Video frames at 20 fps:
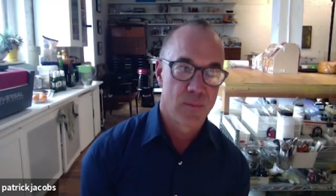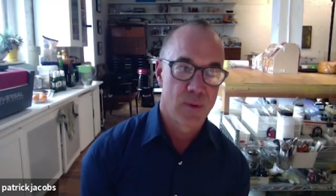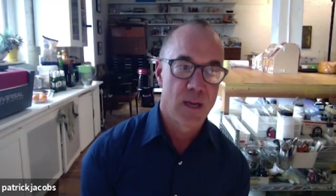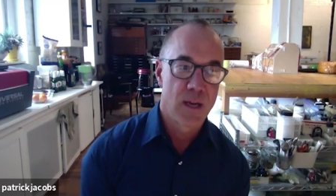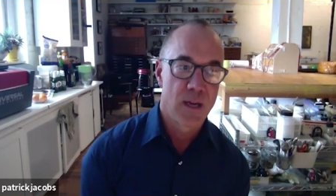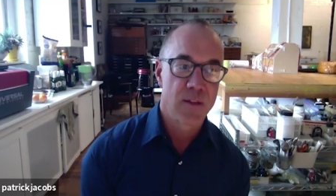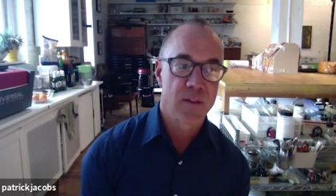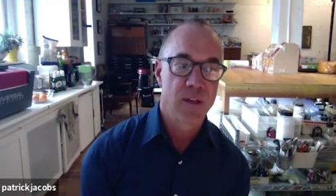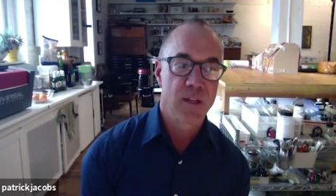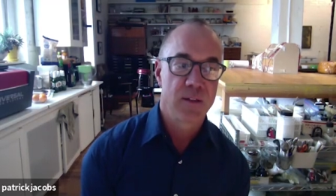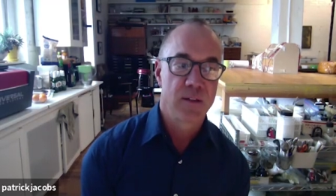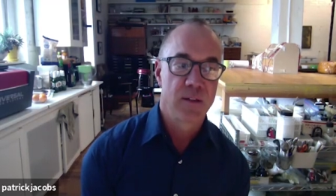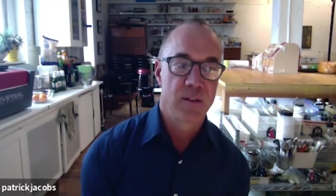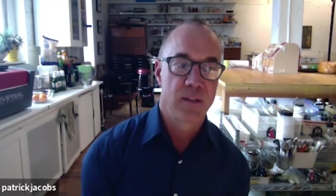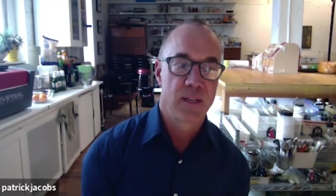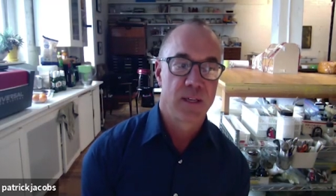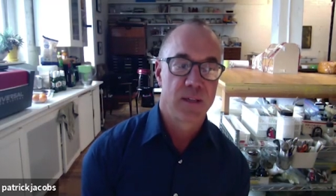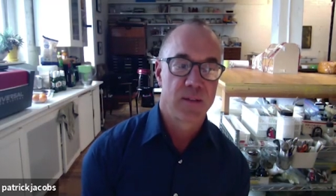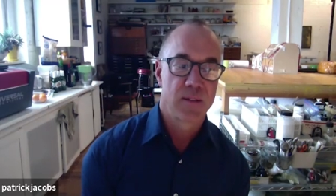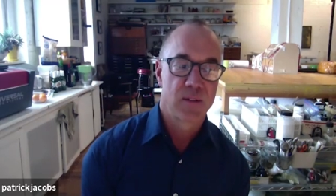I think the
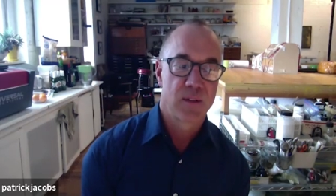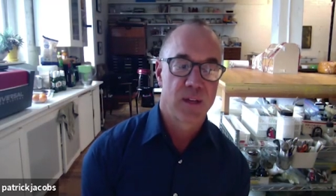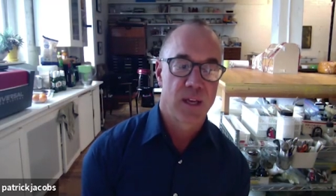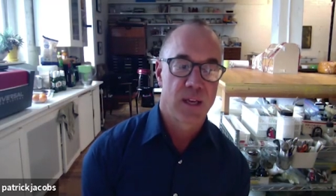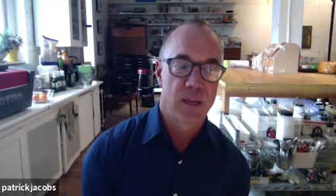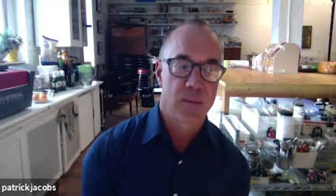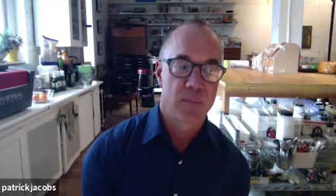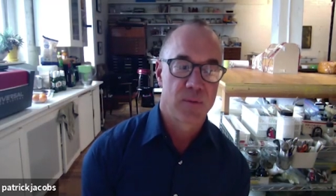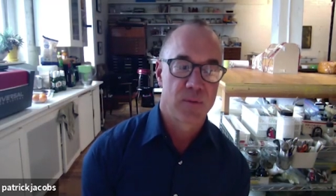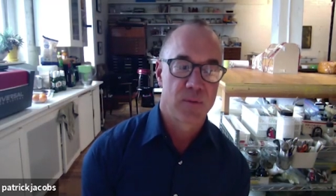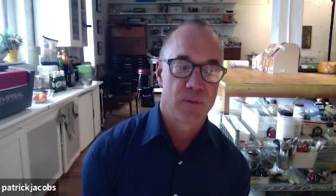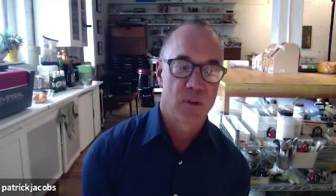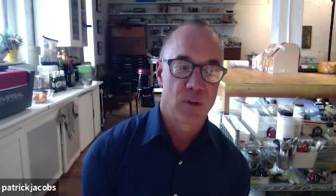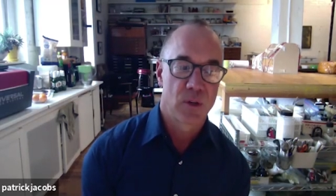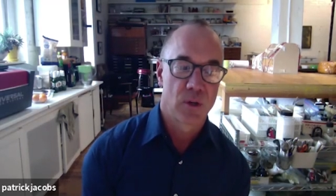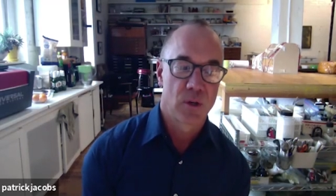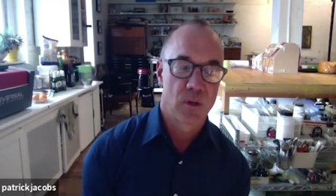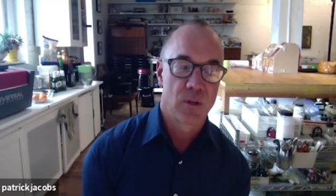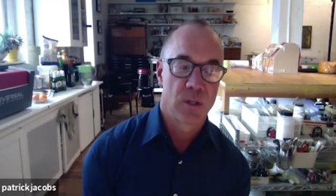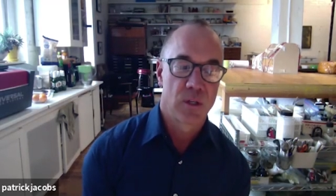landscapes
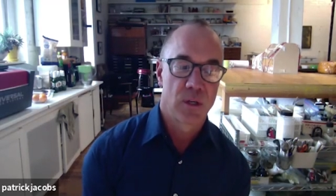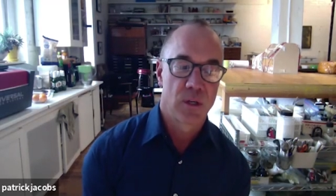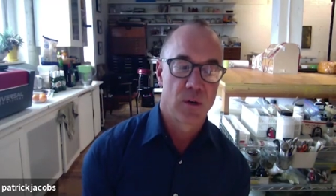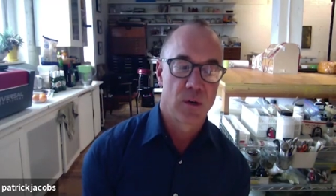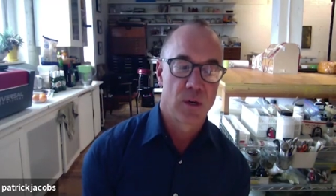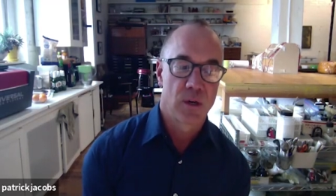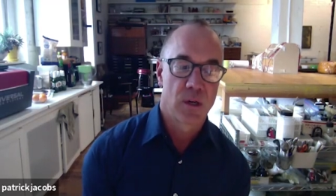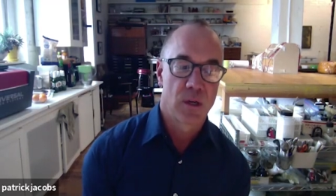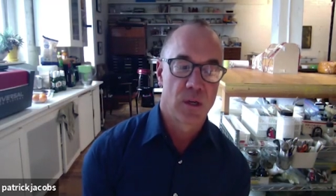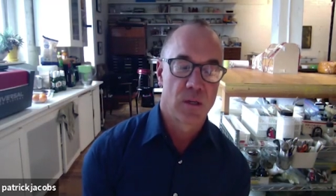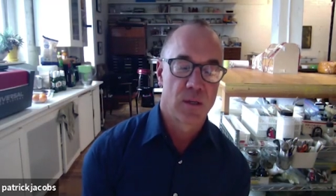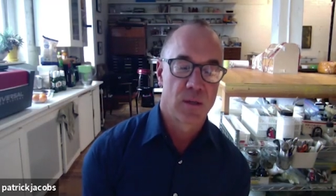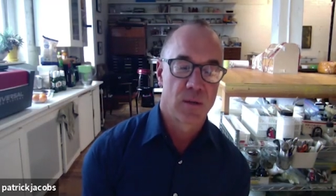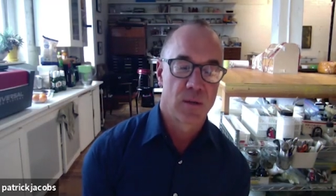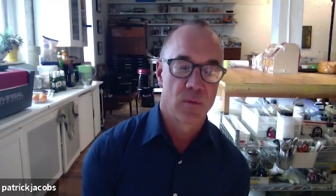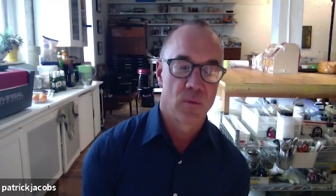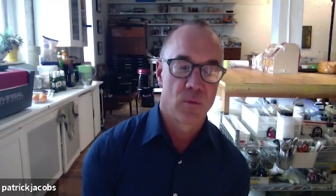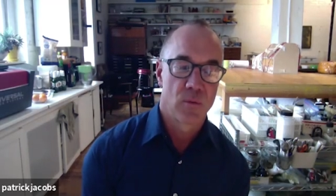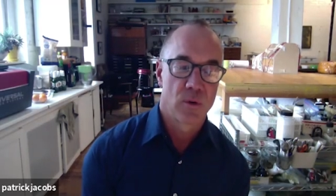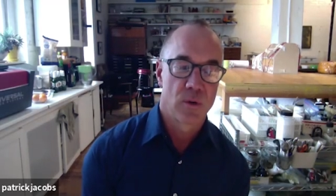earlier on
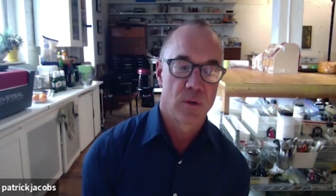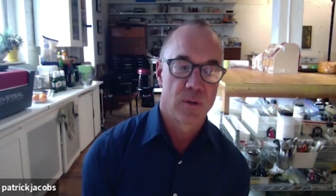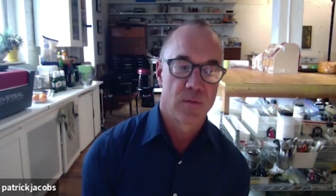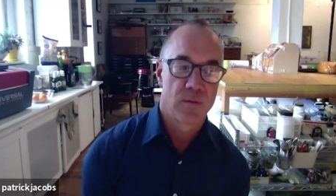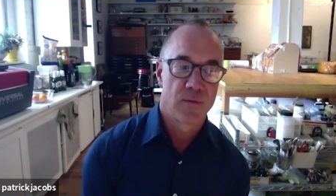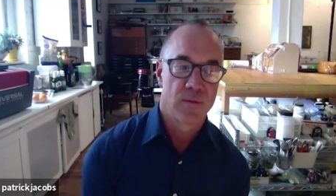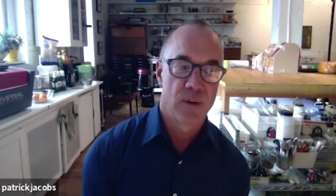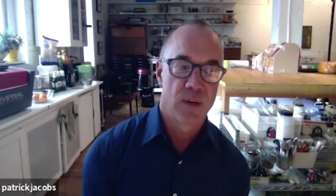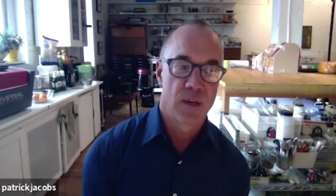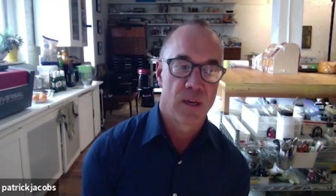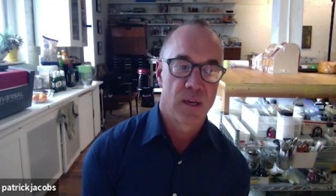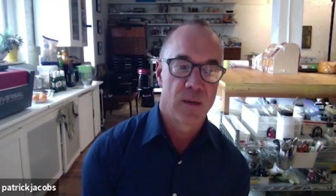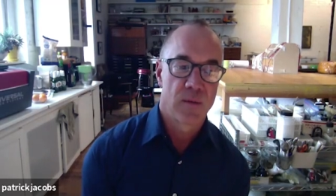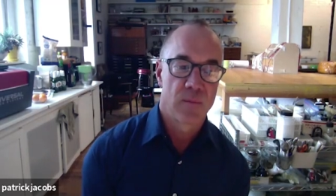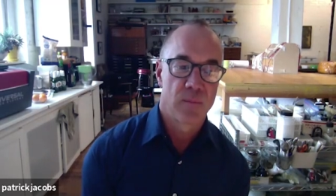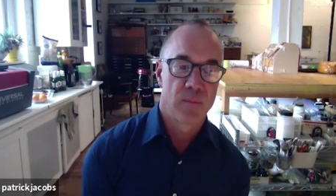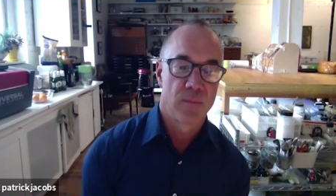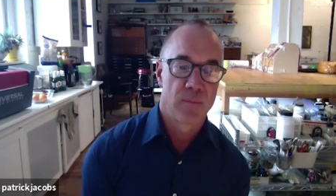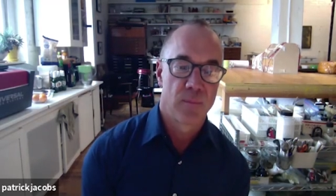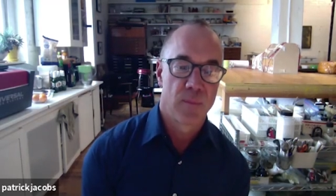were
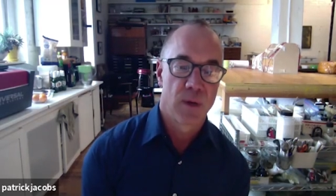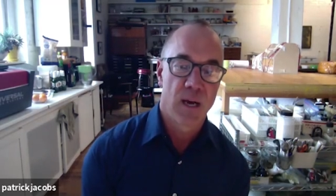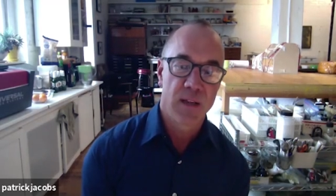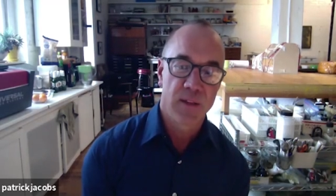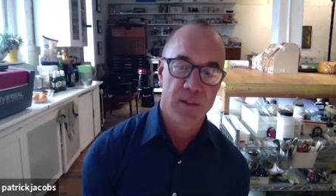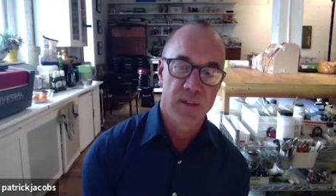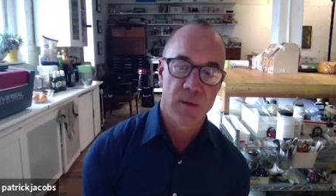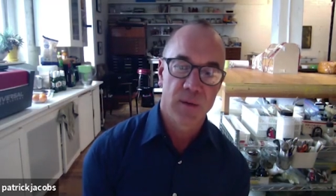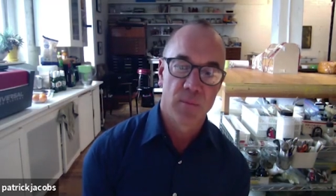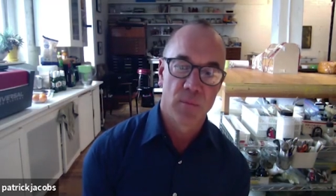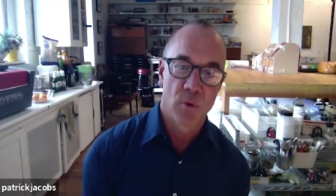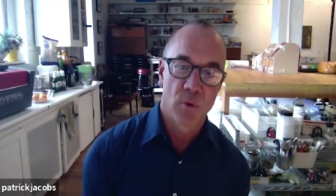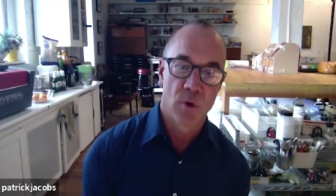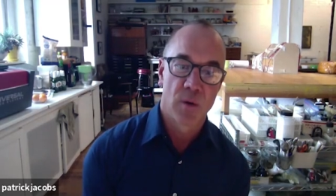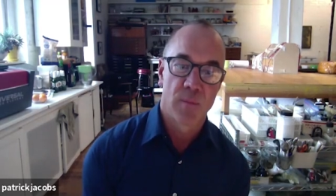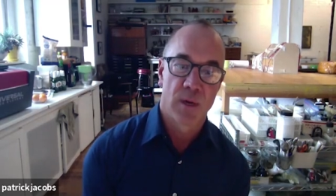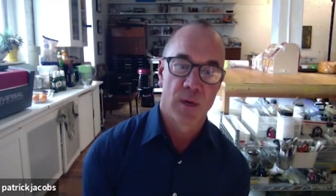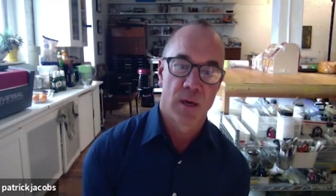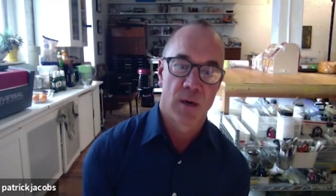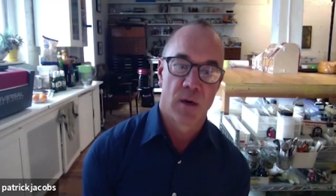defined I think more
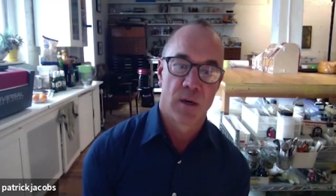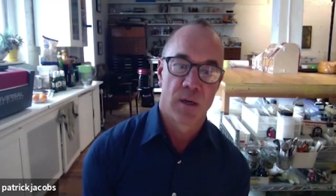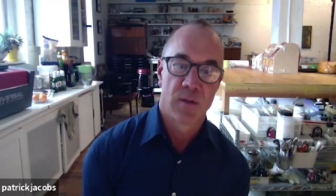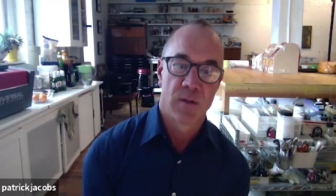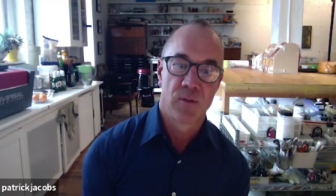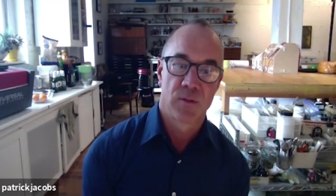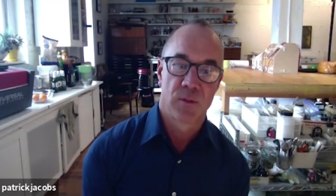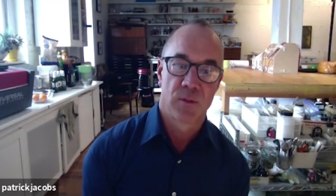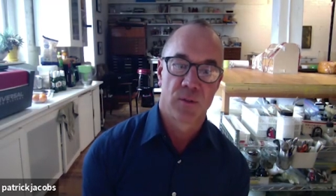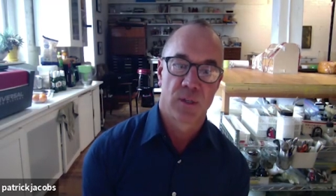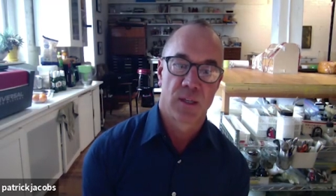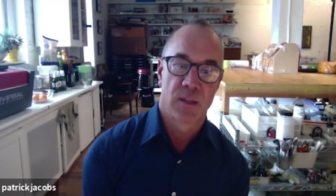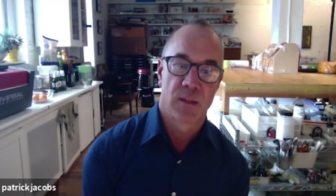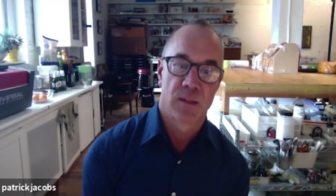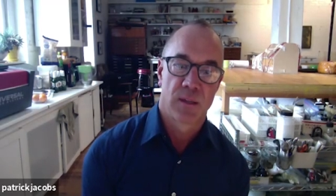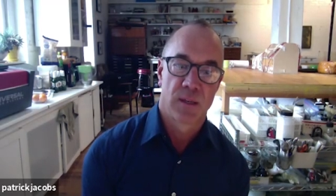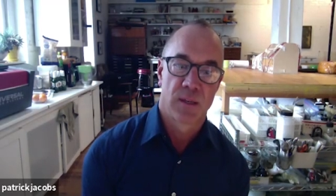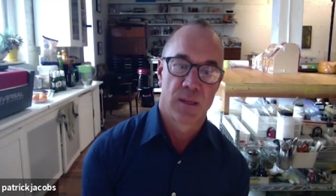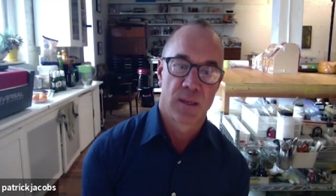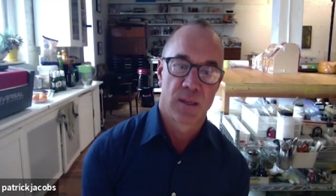by art history
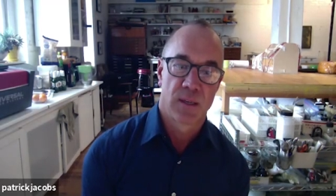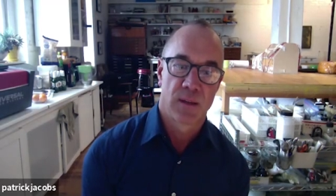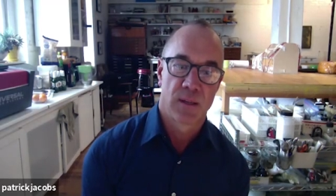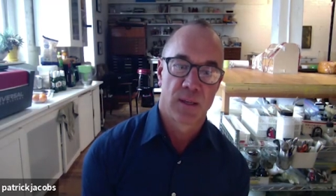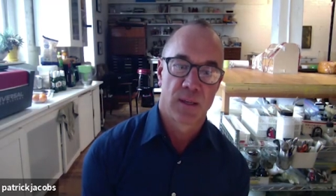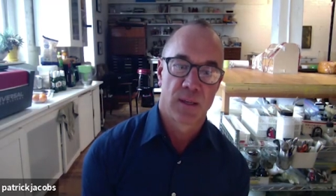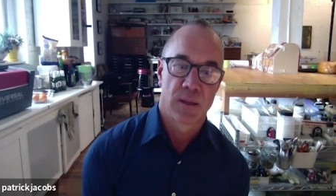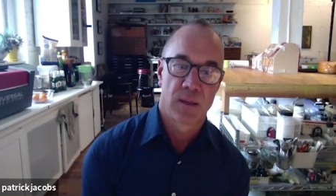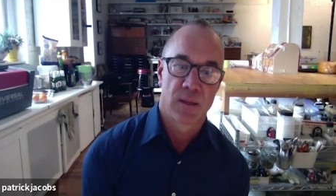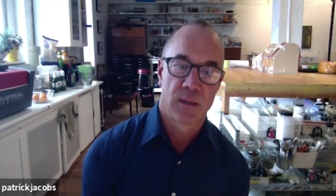than anything.